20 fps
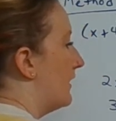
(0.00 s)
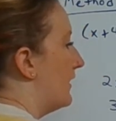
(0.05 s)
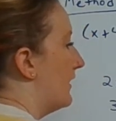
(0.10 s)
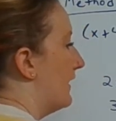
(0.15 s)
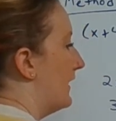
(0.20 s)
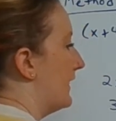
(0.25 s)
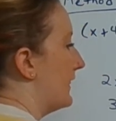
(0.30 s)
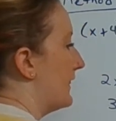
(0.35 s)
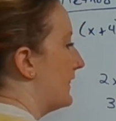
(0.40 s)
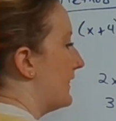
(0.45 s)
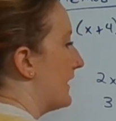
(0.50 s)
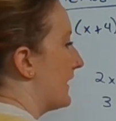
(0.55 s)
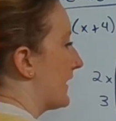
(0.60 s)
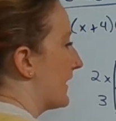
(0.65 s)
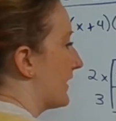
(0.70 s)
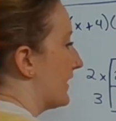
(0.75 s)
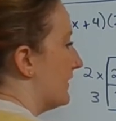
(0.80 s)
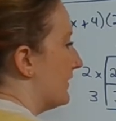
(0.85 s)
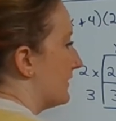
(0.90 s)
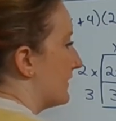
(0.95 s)
And
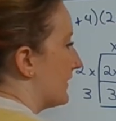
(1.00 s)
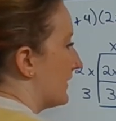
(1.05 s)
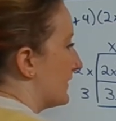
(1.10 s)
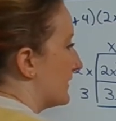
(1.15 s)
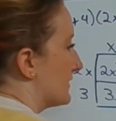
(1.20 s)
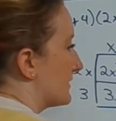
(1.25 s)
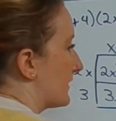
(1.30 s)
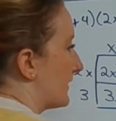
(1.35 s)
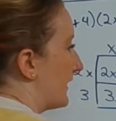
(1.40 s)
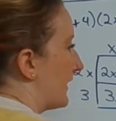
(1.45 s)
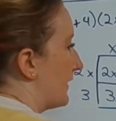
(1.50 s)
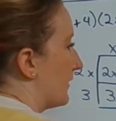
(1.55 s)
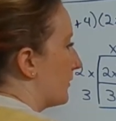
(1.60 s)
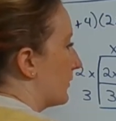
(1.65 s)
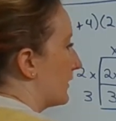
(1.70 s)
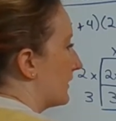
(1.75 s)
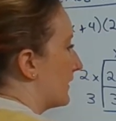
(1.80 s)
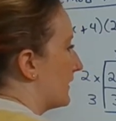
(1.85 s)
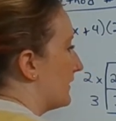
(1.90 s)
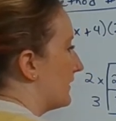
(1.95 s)
there is
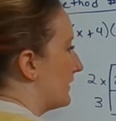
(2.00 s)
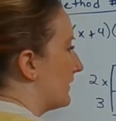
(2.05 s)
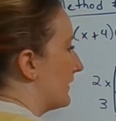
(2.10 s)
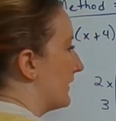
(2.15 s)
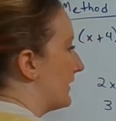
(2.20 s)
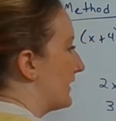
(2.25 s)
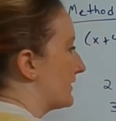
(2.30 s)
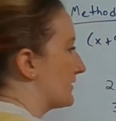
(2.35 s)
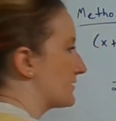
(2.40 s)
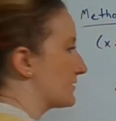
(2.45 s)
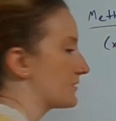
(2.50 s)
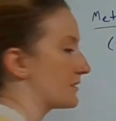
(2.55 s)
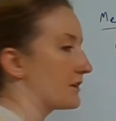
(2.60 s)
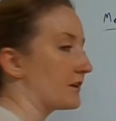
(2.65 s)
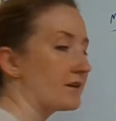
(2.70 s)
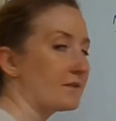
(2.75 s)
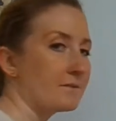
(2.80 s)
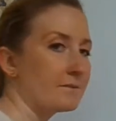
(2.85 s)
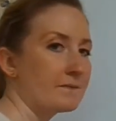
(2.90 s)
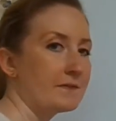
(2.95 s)
our answer.